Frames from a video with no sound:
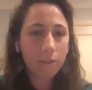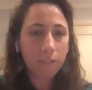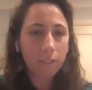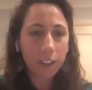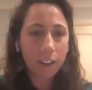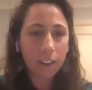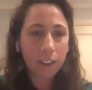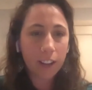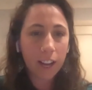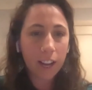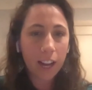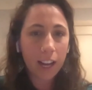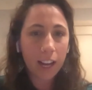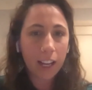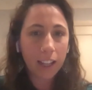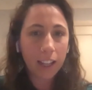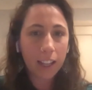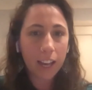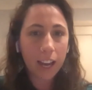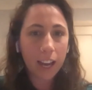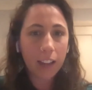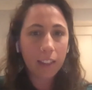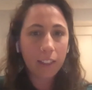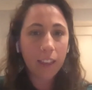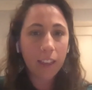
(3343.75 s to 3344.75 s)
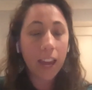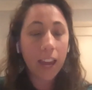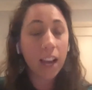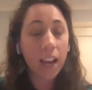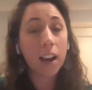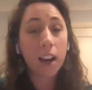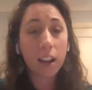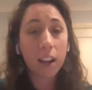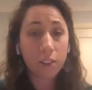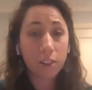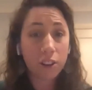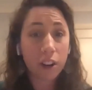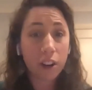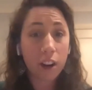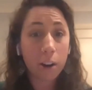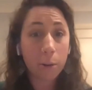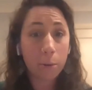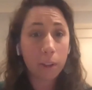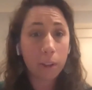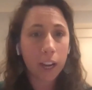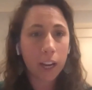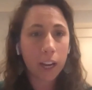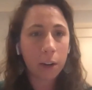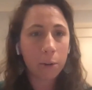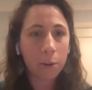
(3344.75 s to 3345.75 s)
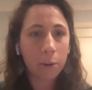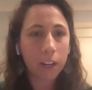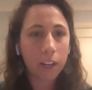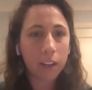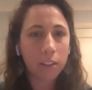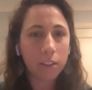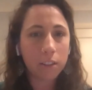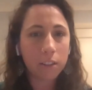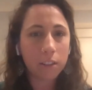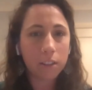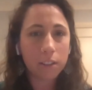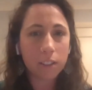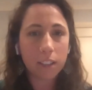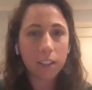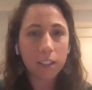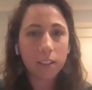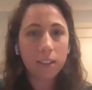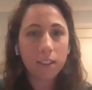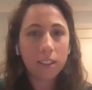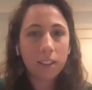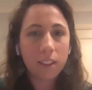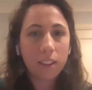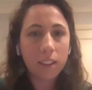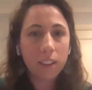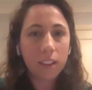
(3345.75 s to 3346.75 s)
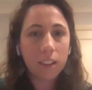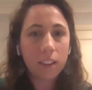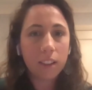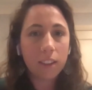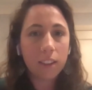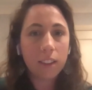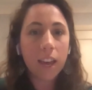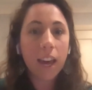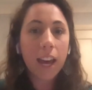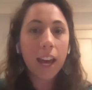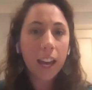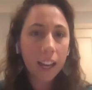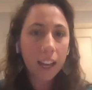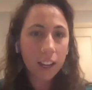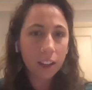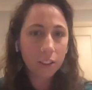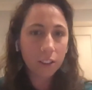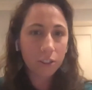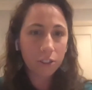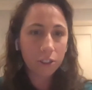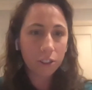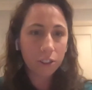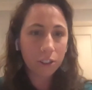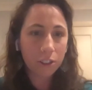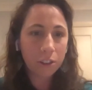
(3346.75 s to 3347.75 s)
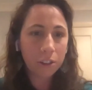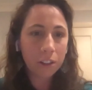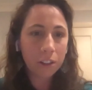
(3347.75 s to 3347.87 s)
feel like that they can't share it with anyone else because it's their issue.